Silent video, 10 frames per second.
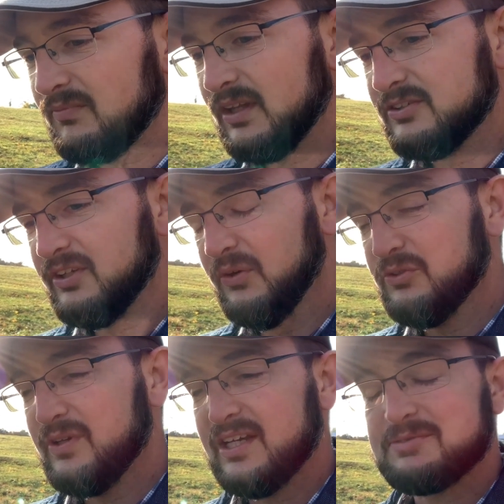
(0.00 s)
So
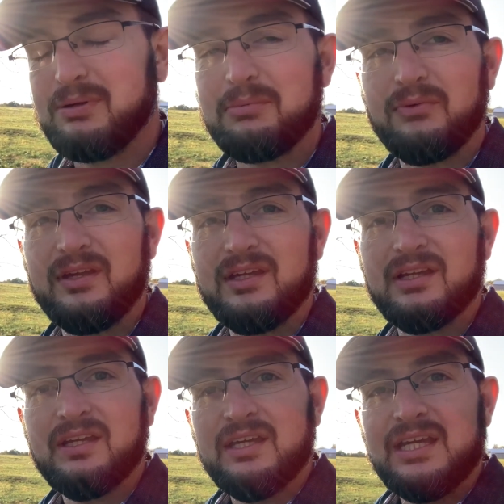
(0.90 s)
you guys probably,
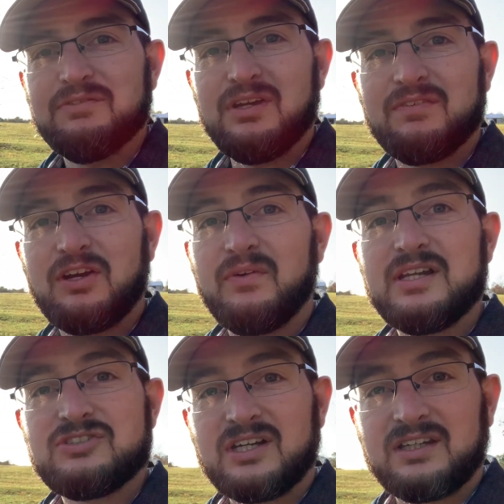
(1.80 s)
if you haven't
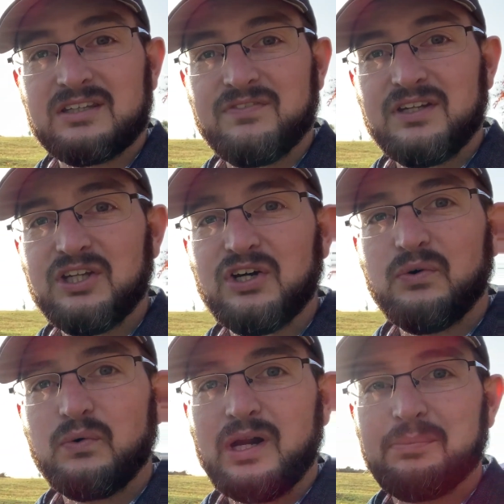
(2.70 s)
already checked out the video
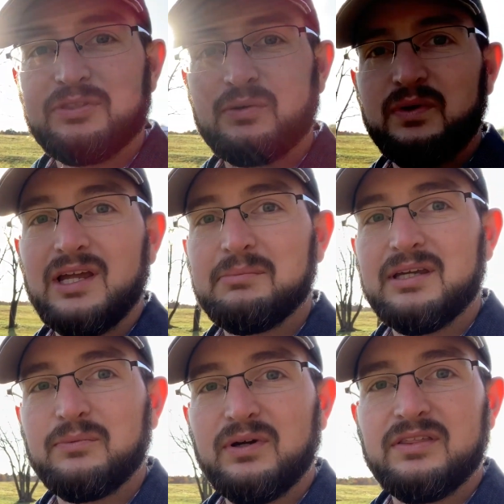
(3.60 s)
where I put the ram
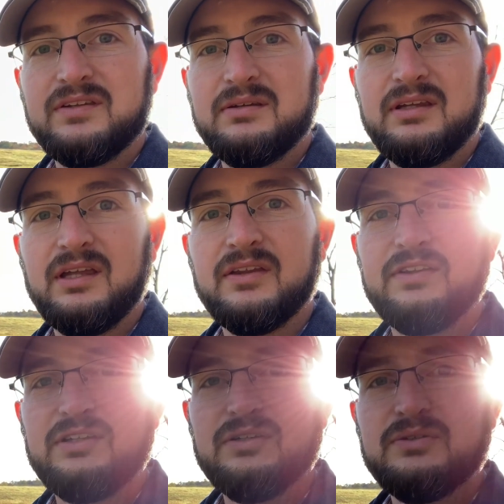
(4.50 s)
in with the
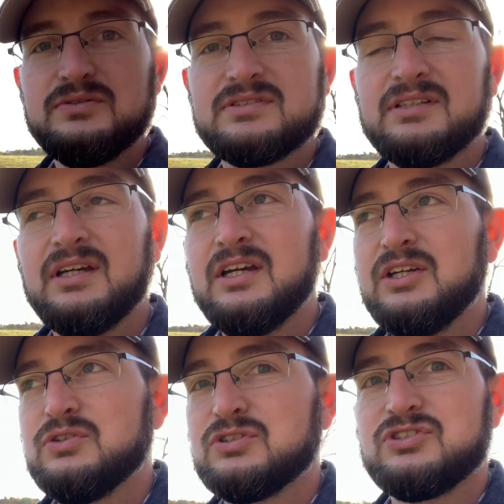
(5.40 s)
ewes,
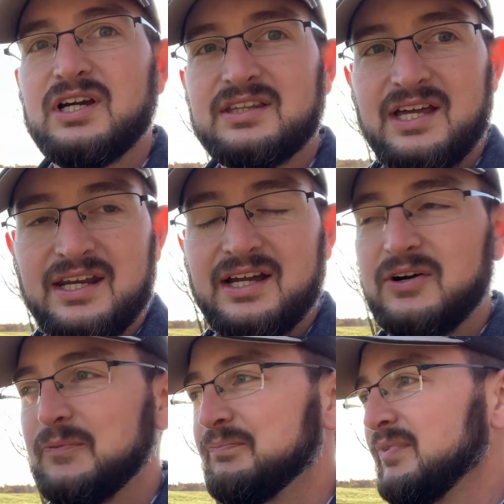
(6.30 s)
you should check that
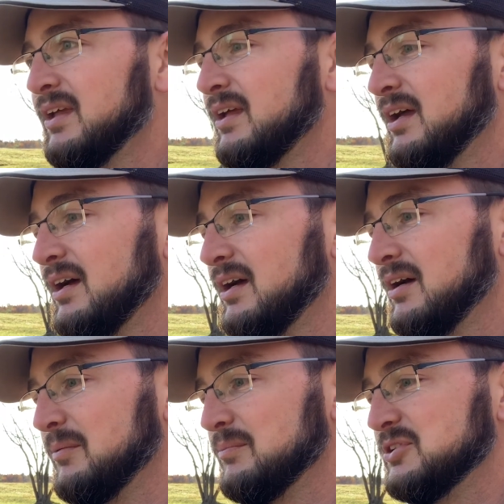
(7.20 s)
out.
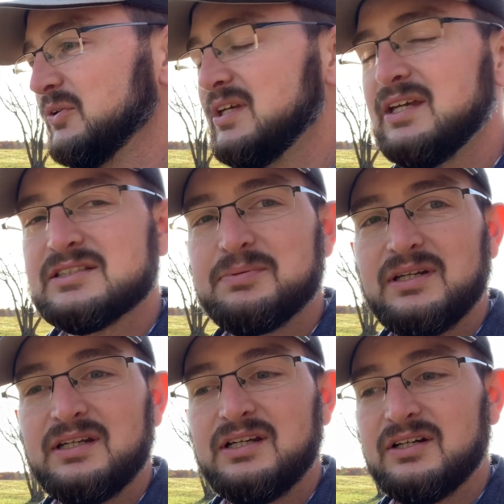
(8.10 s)
So he has been
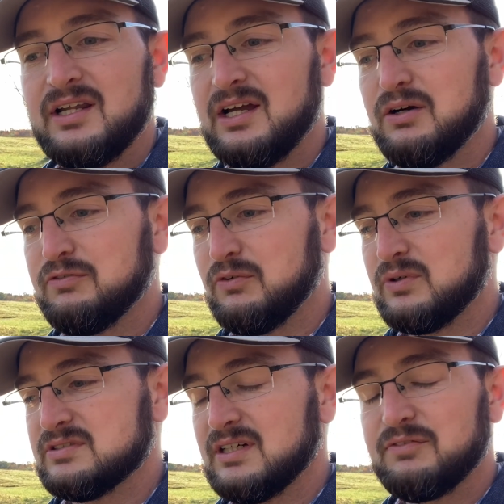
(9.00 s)
in here now
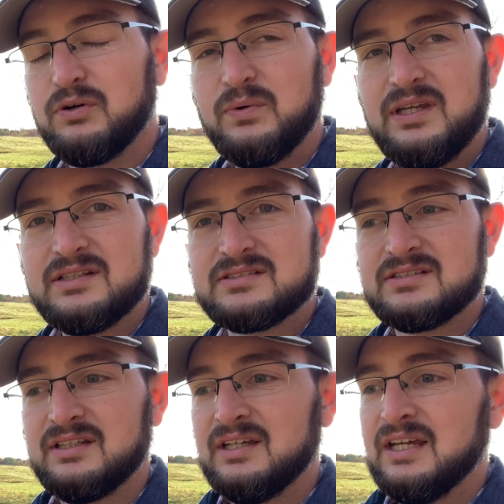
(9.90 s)
for several
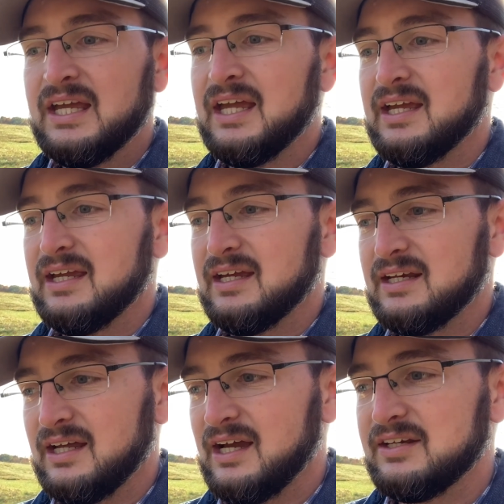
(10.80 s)
weeks,
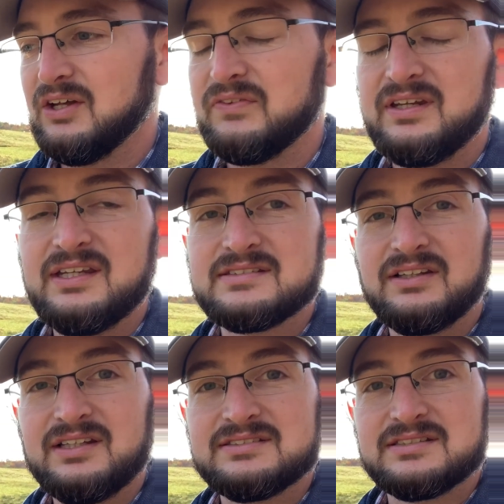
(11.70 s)
and I know that he's at
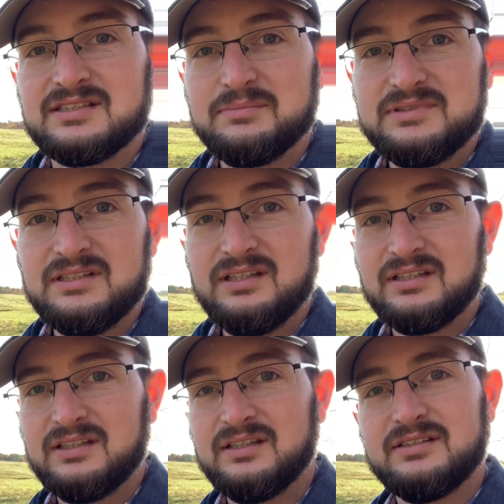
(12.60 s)
least attempted
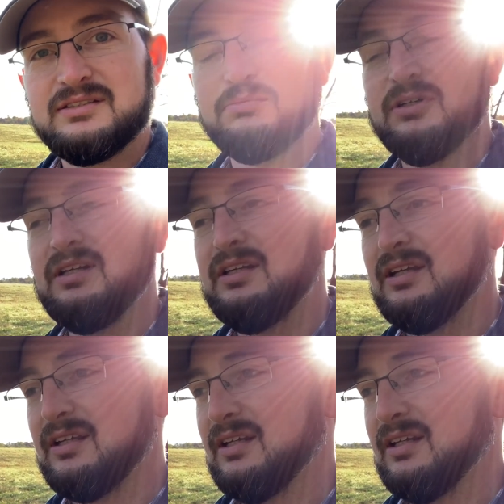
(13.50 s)
to breed.